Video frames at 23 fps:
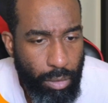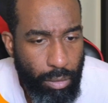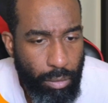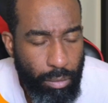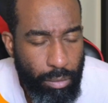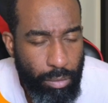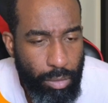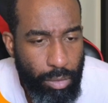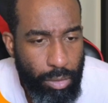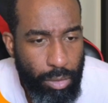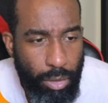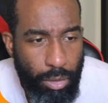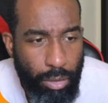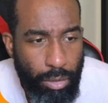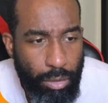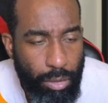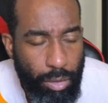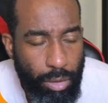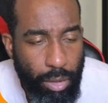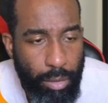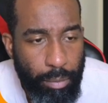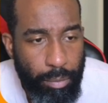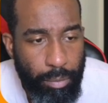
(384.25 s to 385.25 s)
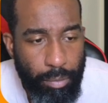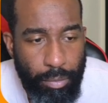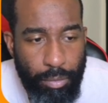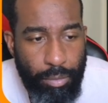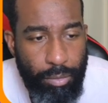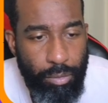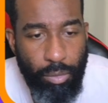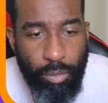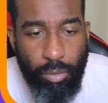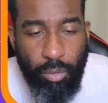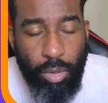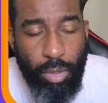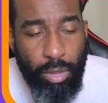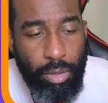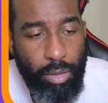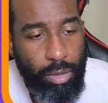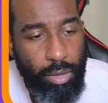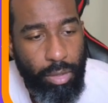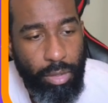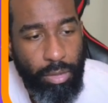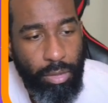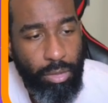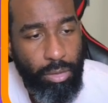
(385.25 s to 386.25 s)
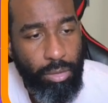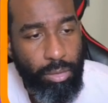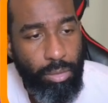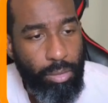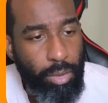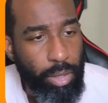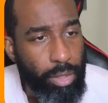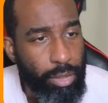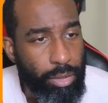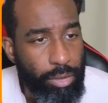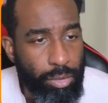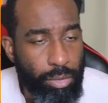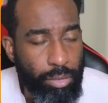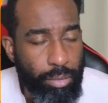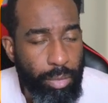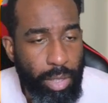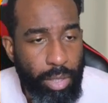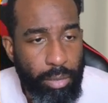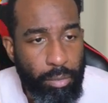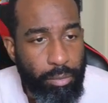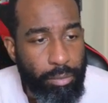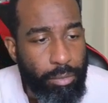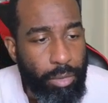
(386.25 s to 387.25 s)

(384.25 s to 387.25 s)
So one of the things they do well is you might